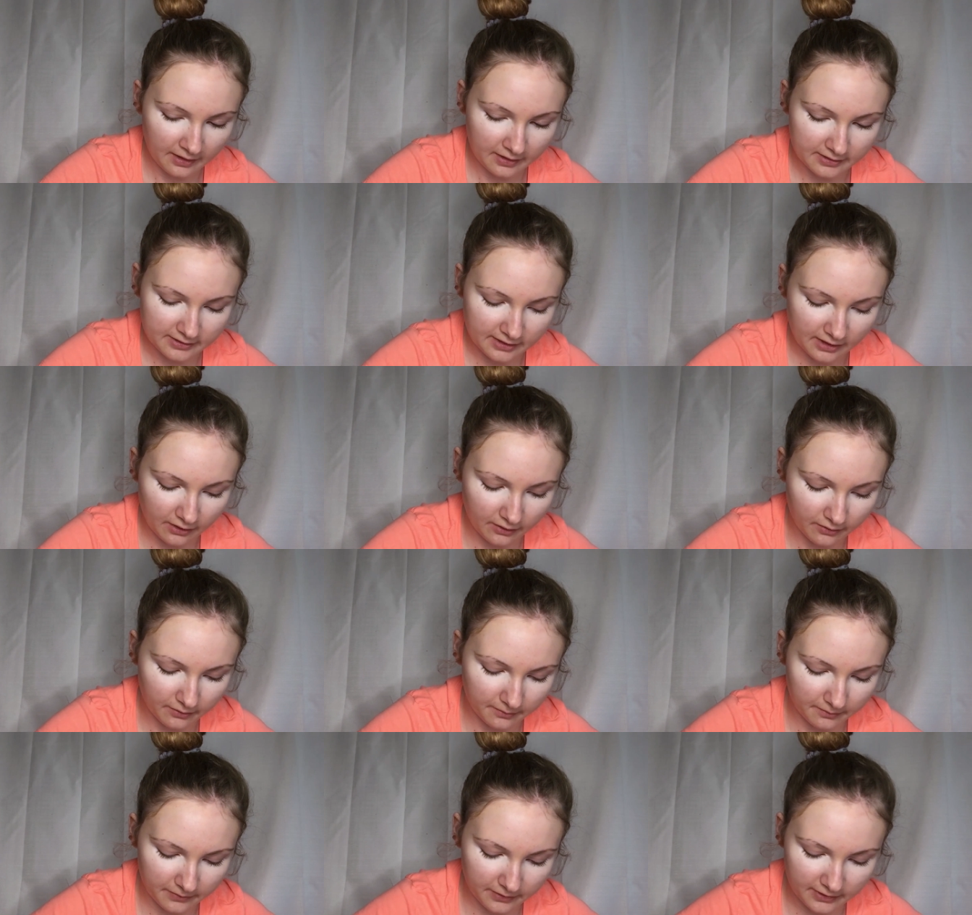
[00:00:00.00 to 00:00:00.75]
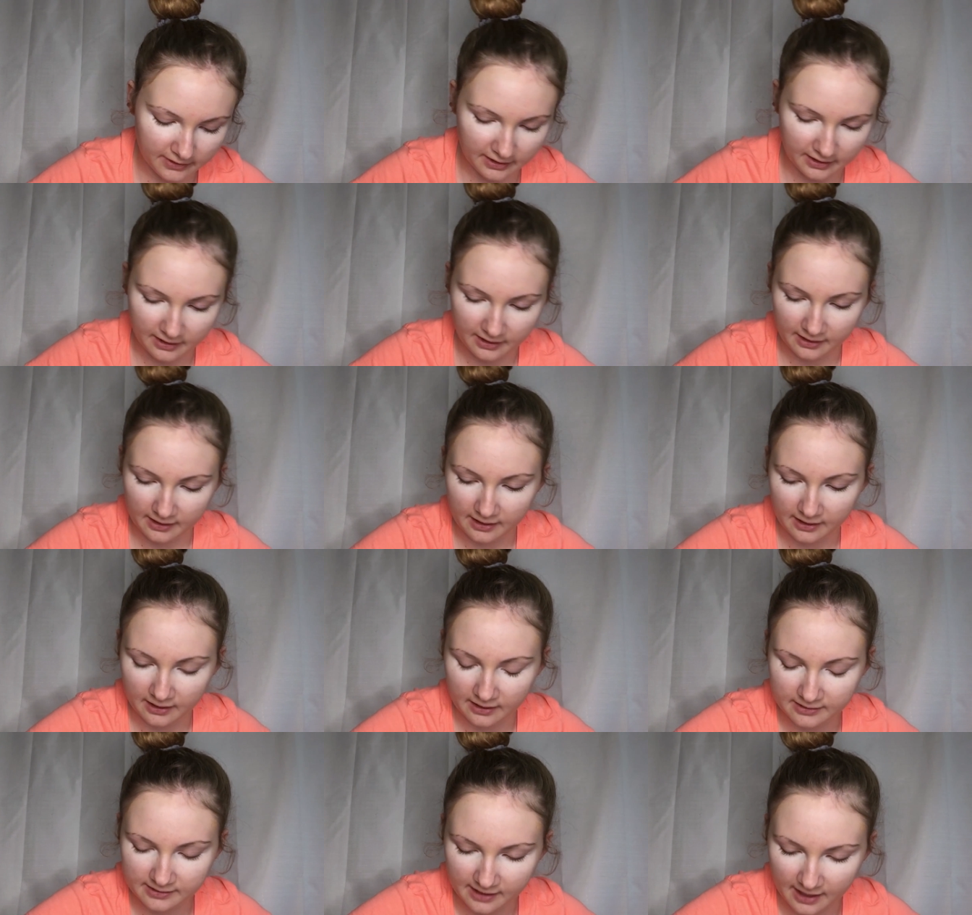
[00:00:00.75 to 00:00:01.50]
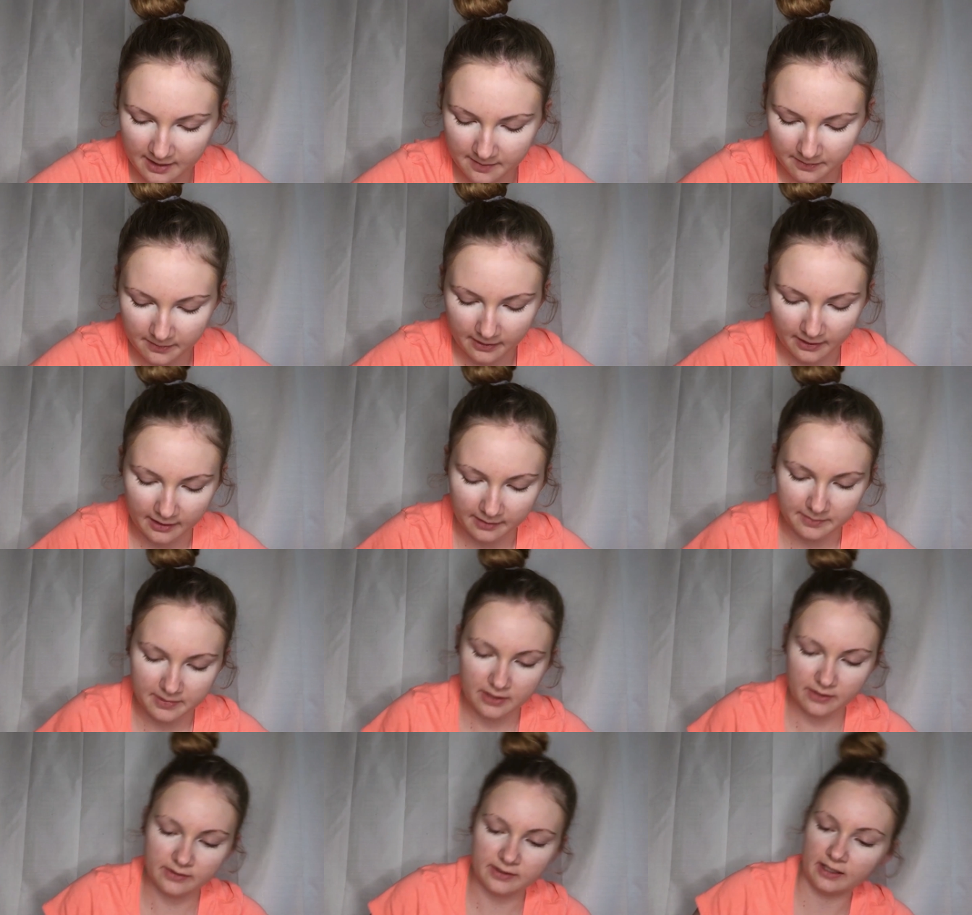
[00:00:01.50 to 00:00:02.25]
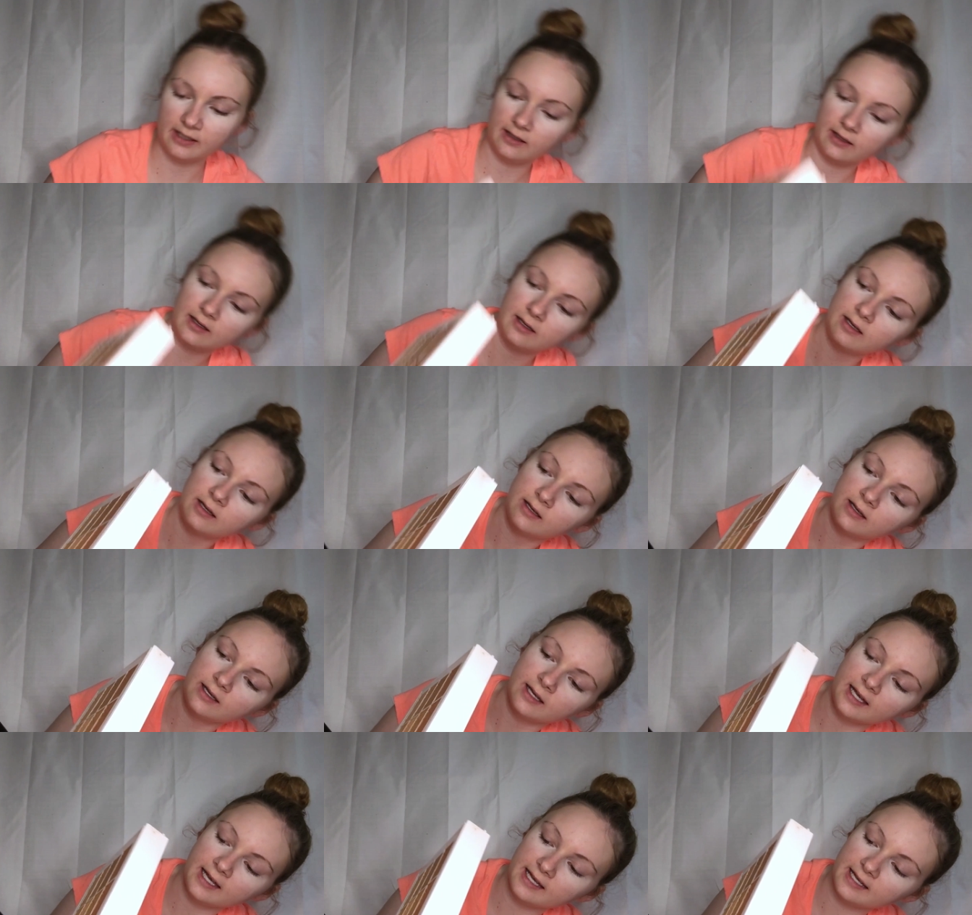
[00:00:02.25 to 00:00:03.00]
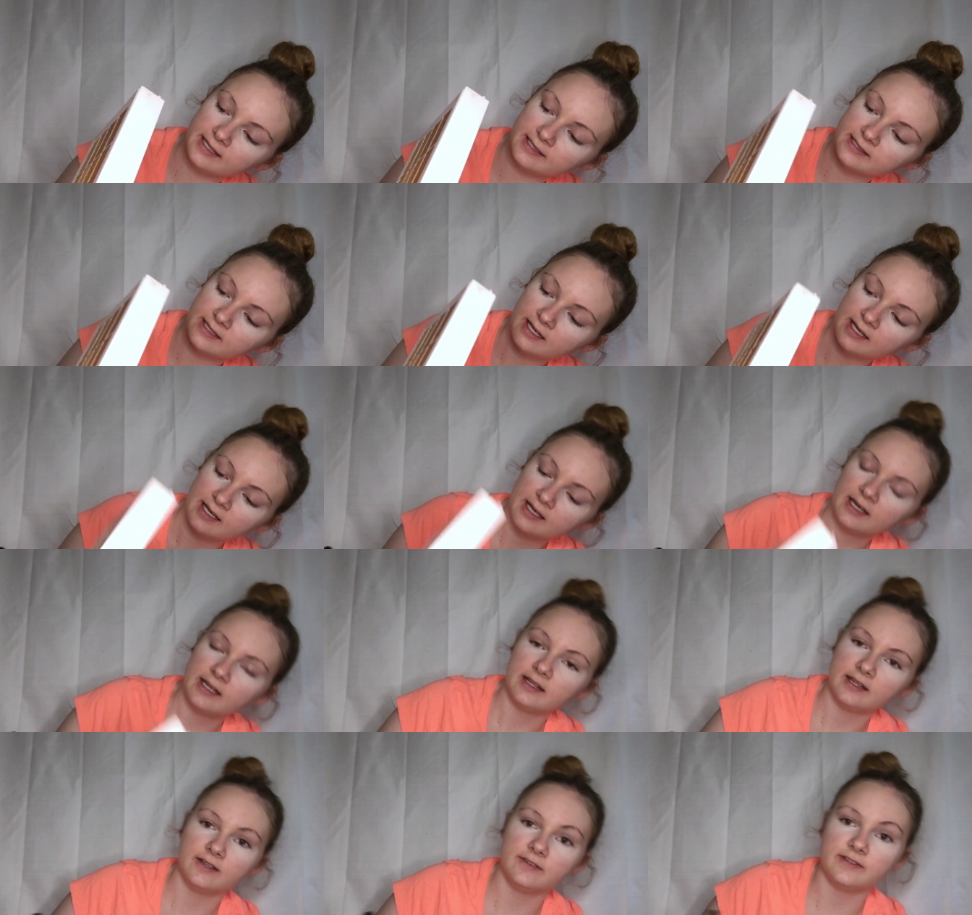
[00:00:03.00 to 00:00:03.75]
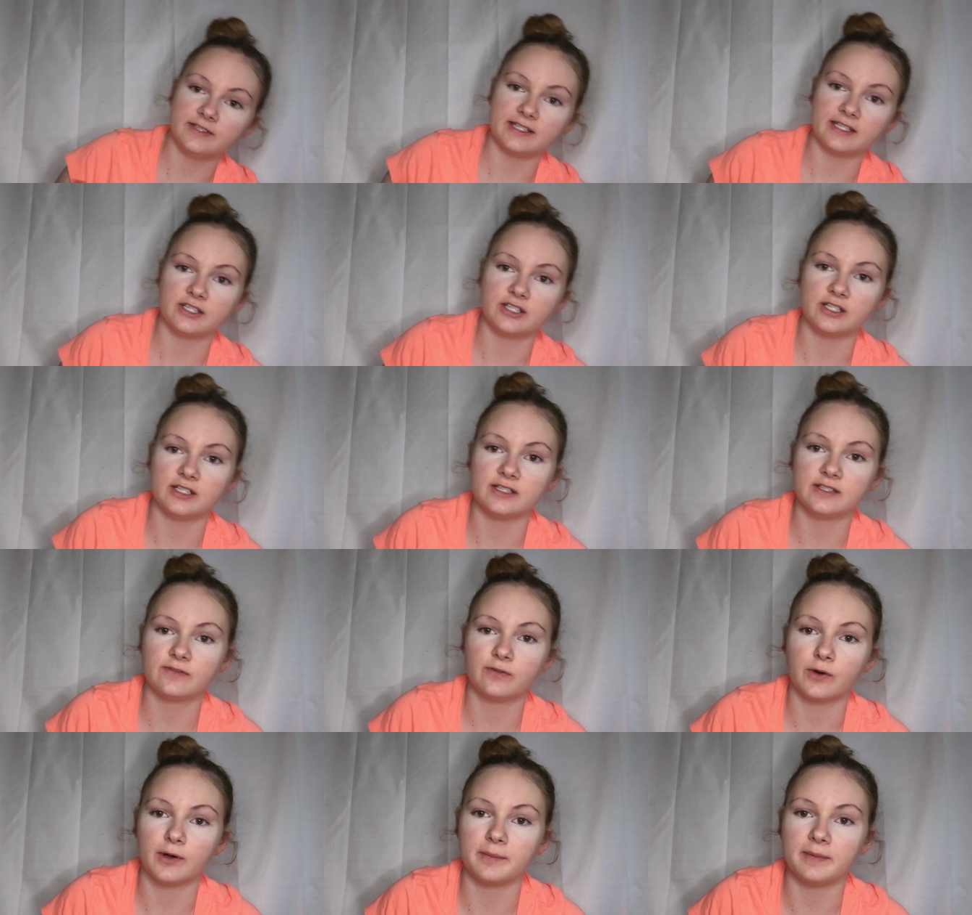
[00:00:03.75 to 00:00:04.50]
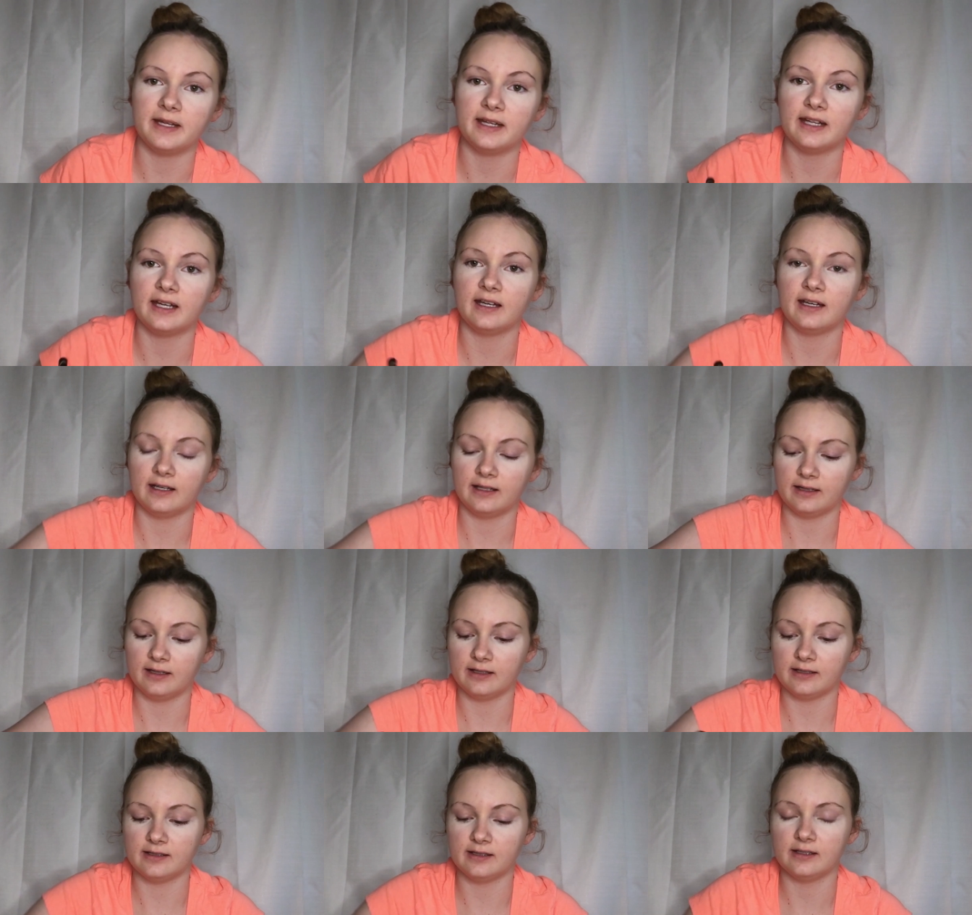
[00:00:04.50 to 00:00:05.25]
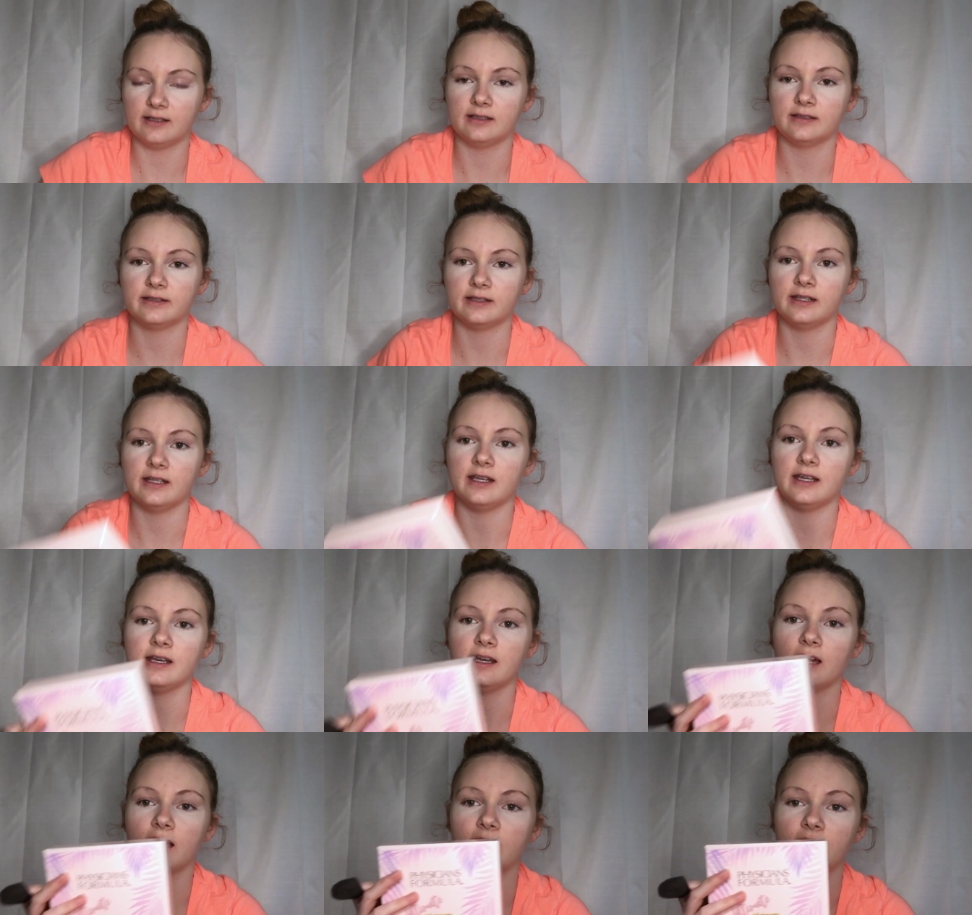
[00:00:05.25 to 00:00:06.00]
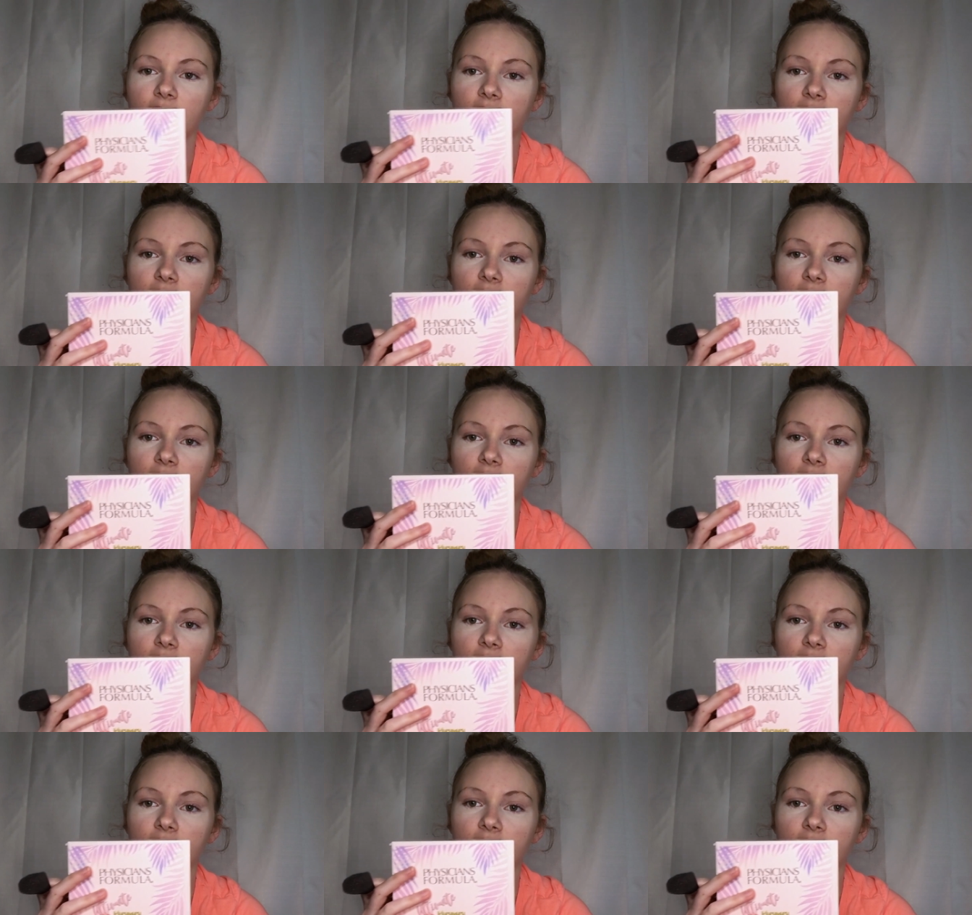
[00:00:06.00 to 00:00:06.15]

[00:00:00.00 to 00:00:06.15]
So the type I'm using is the Physicians Formula, and this is the